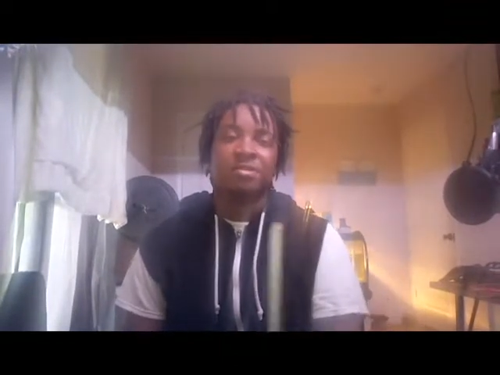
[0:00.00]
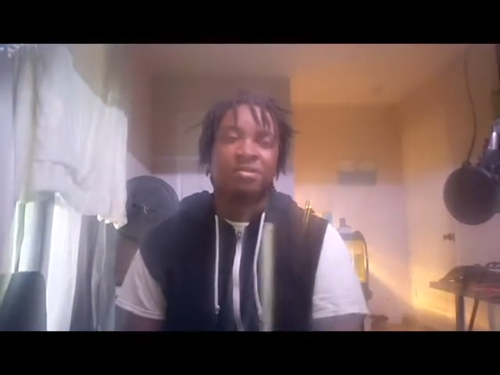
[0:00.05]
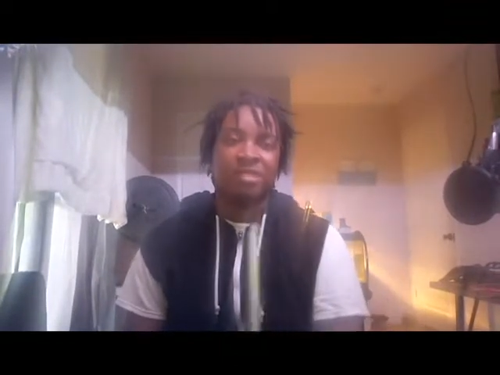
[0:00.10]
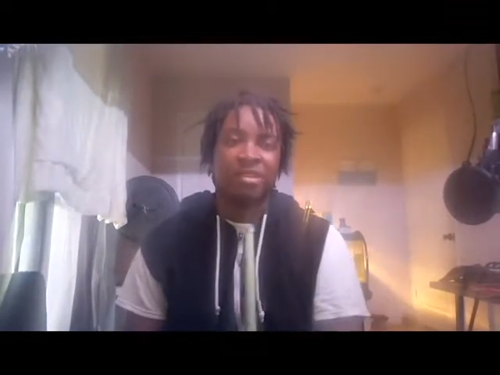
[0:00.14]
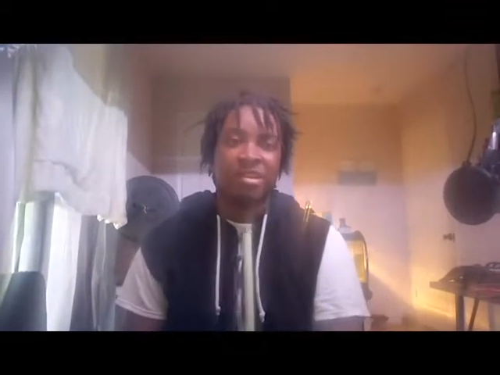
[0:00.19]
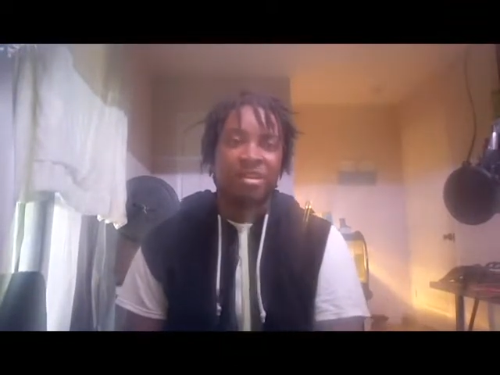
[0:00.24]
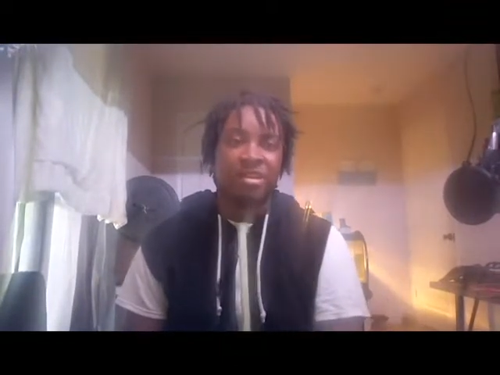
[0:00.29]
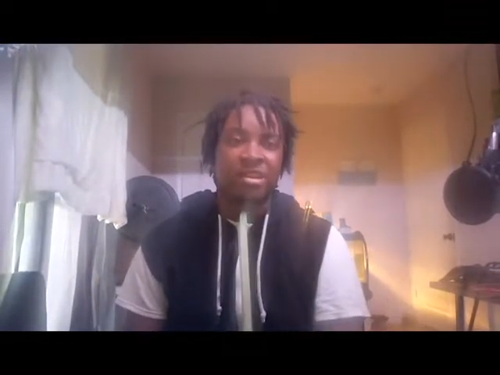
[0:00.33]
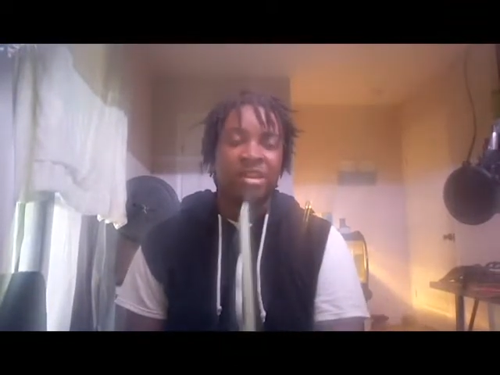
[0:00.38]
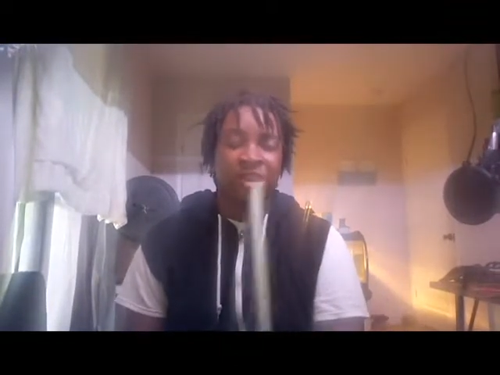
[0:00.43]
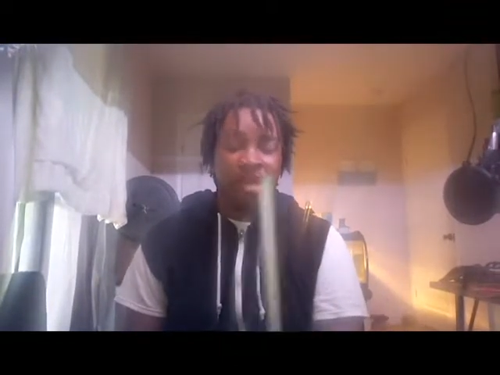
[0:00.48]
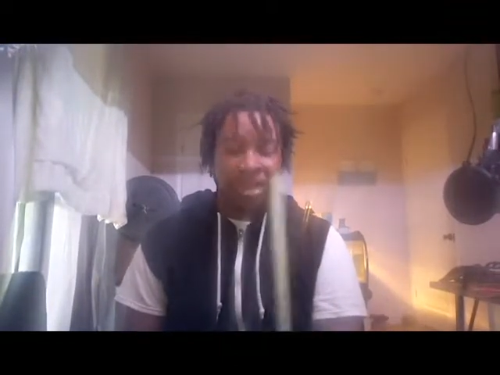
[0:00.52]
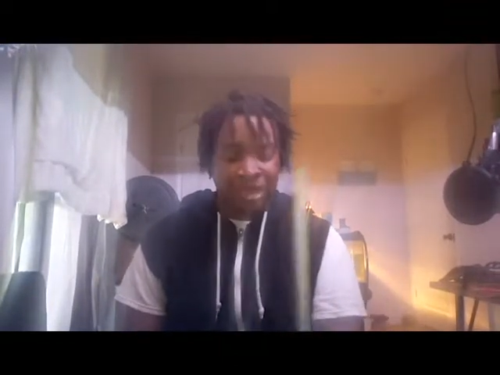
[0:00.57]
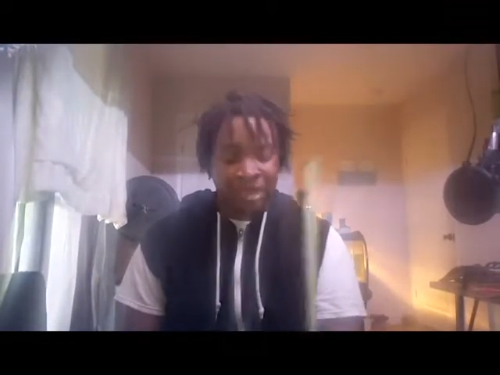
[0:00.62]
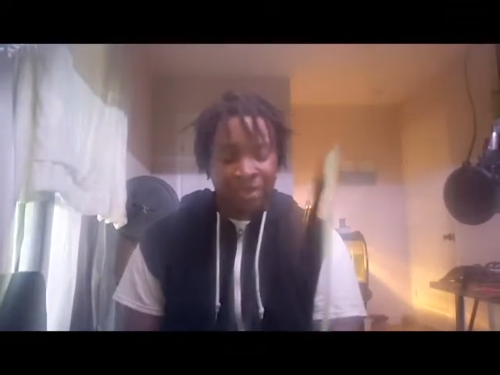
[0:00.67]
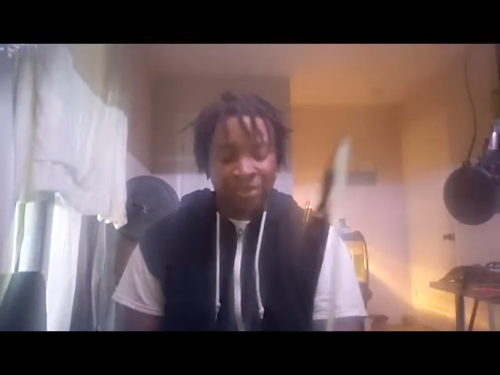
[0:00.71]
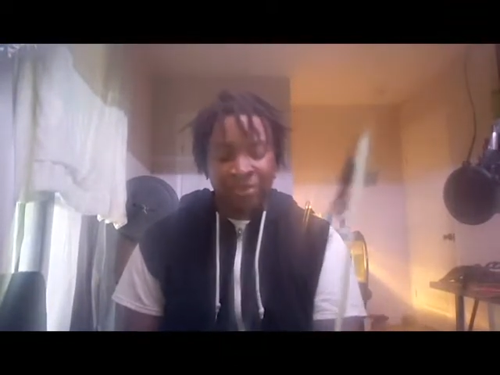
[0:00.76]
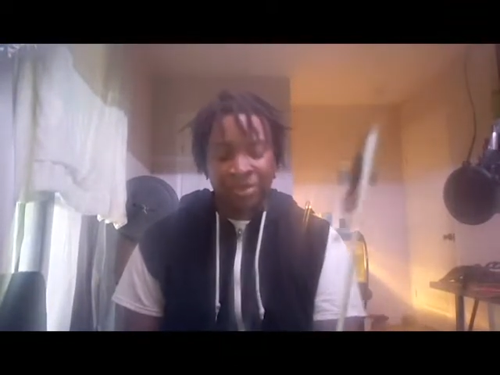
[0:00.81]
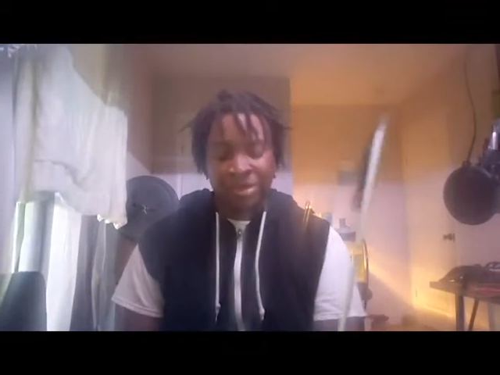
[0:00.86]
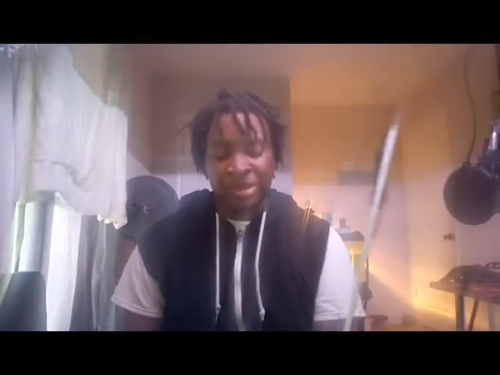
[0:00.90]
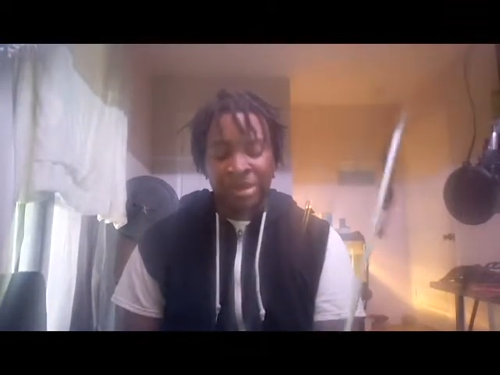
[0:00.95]
But
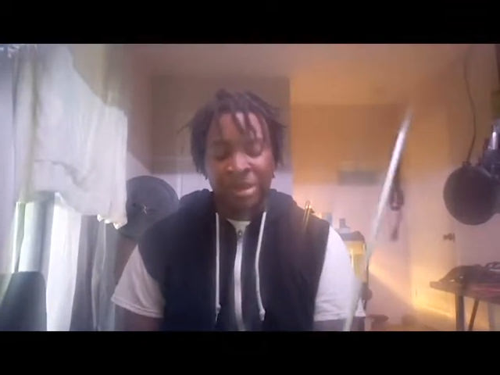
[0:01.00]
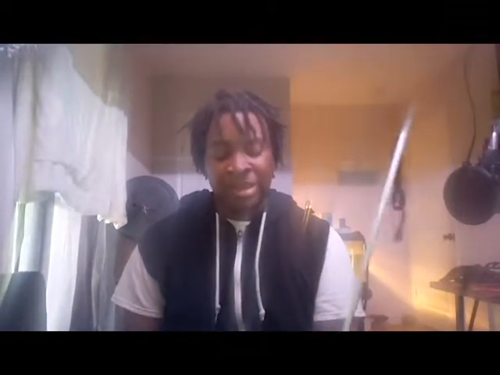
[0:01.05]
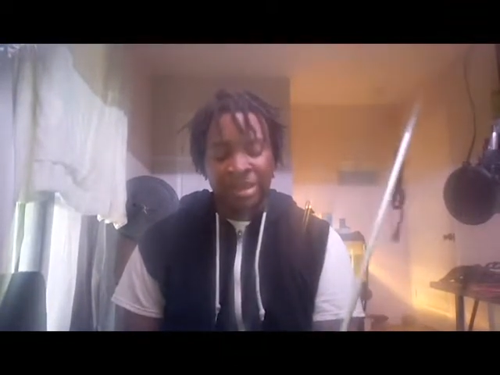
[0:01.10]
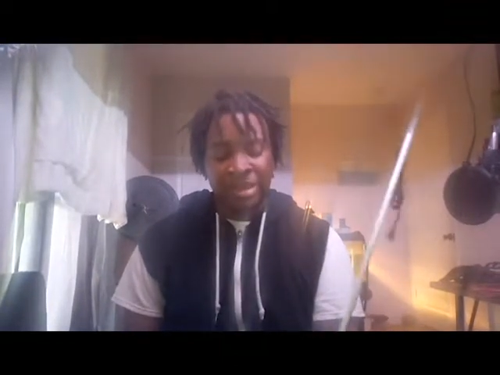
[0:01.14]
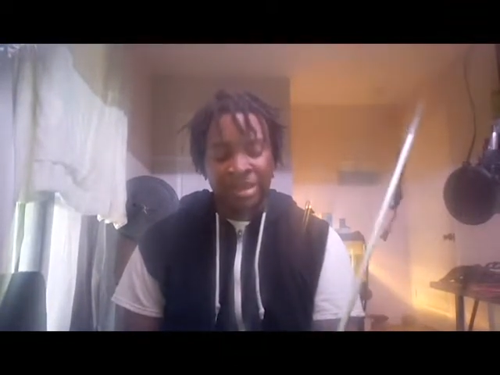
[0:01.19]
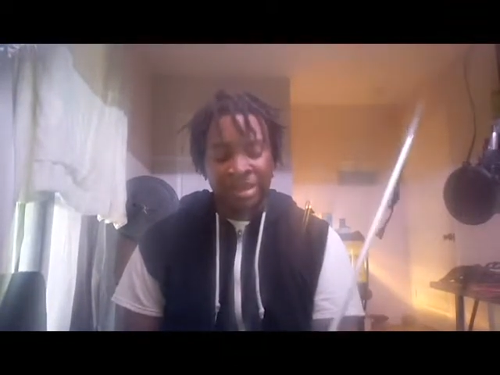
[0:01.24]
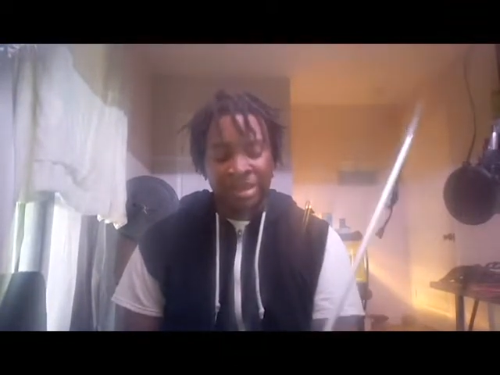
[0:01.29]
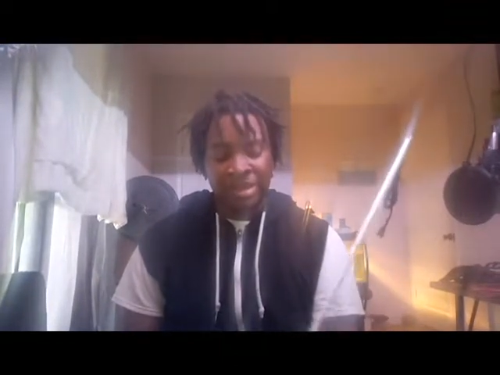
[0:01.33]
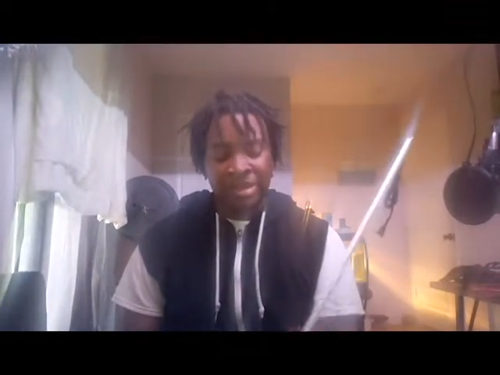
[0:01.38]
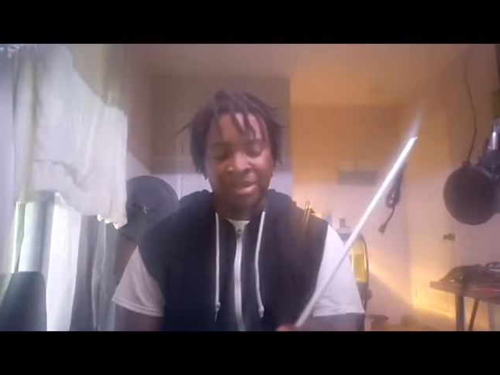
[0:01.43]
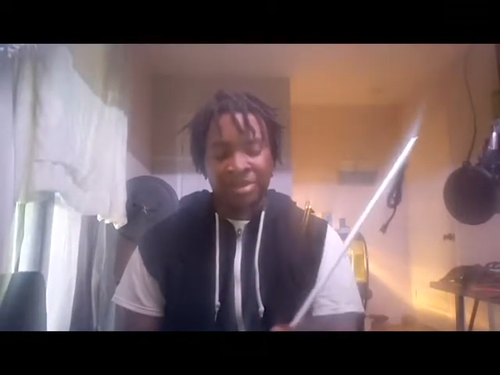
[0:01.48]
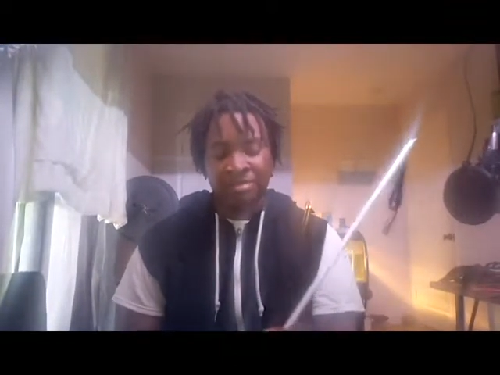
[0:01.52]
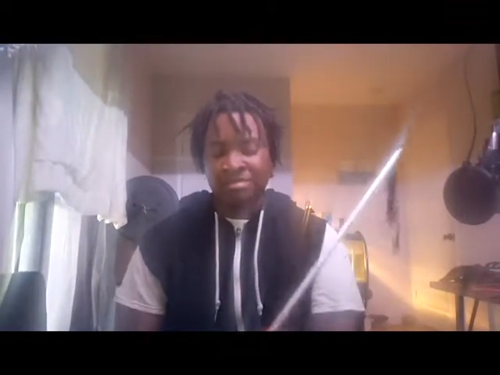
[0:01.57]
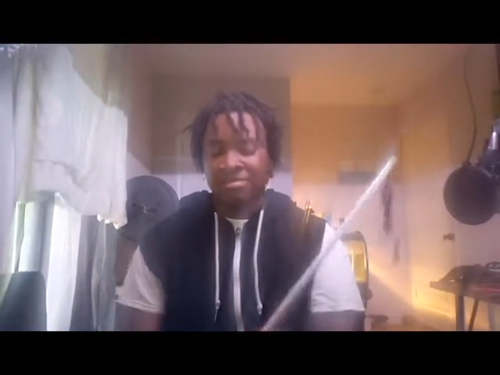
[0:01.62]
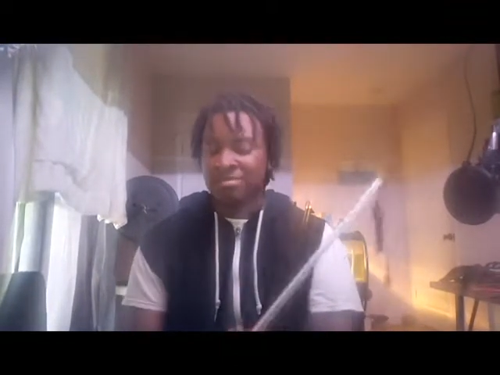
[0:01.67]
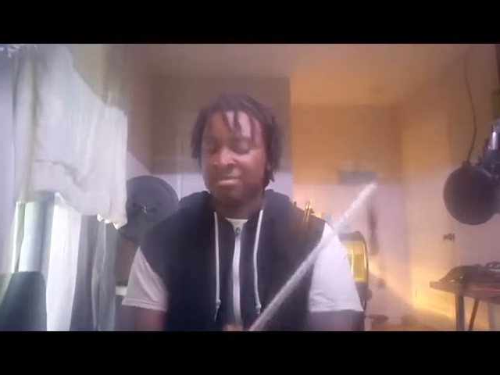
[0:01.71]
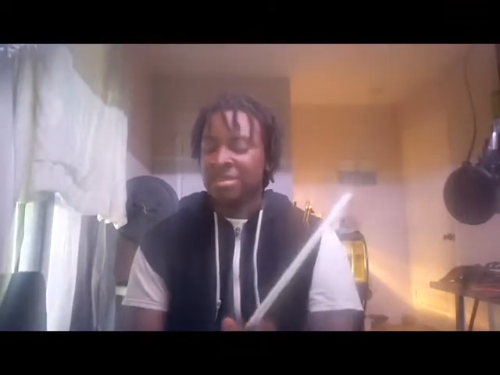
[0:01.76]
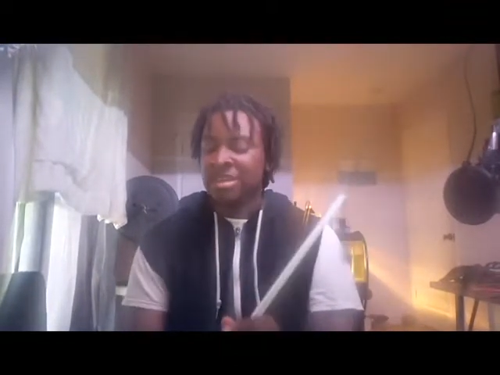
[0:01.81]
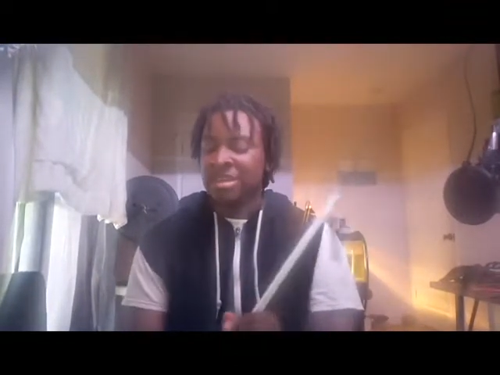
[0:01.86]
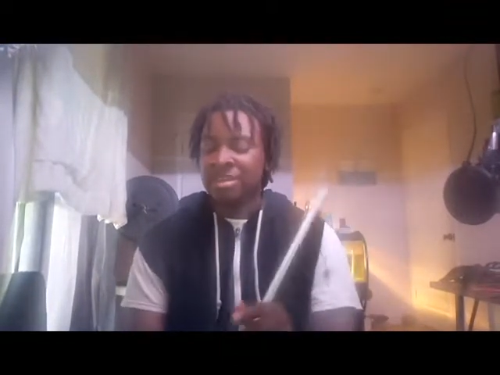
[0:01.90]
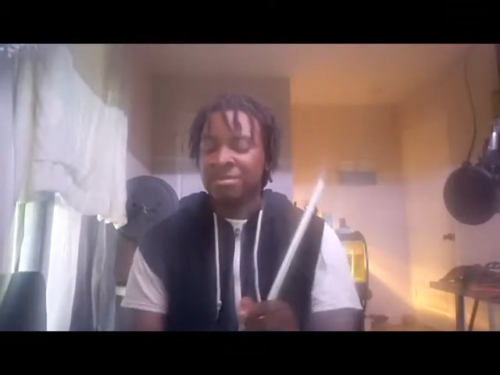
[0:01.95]
when I
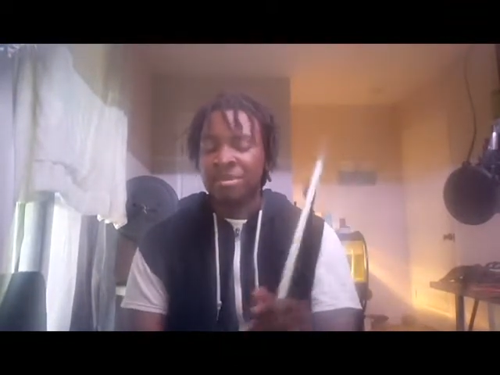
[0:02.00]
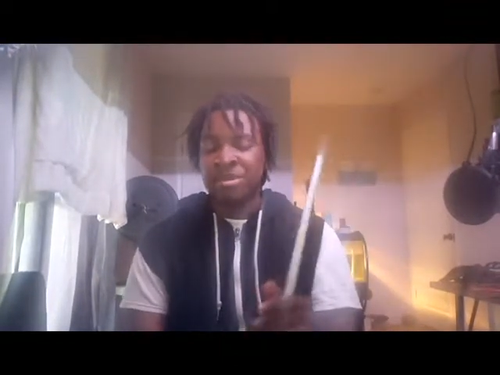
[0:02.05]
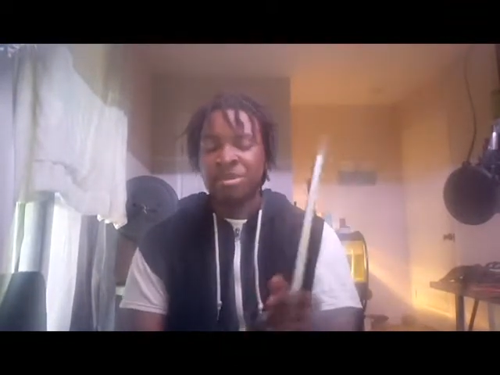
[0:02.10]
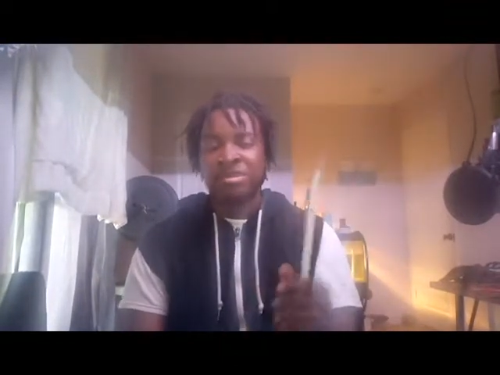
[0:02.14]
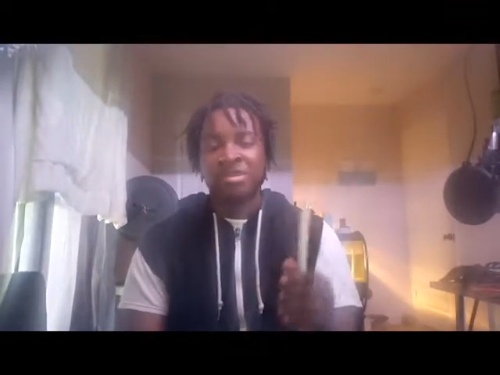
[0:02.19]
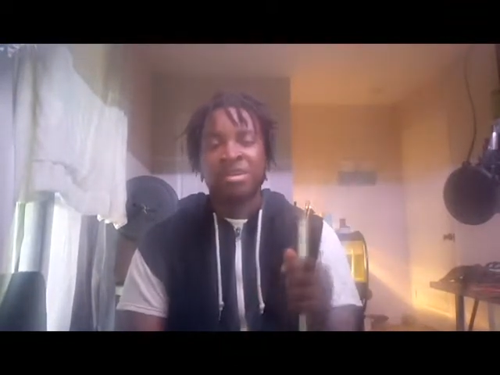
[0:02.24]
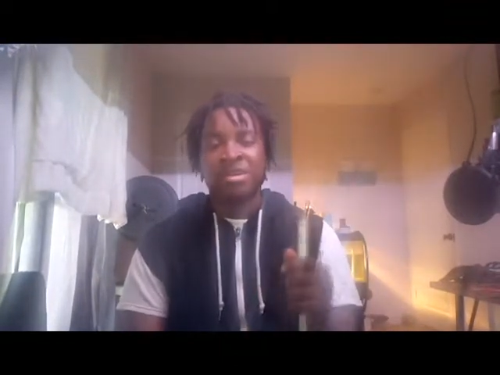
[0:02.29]
emailed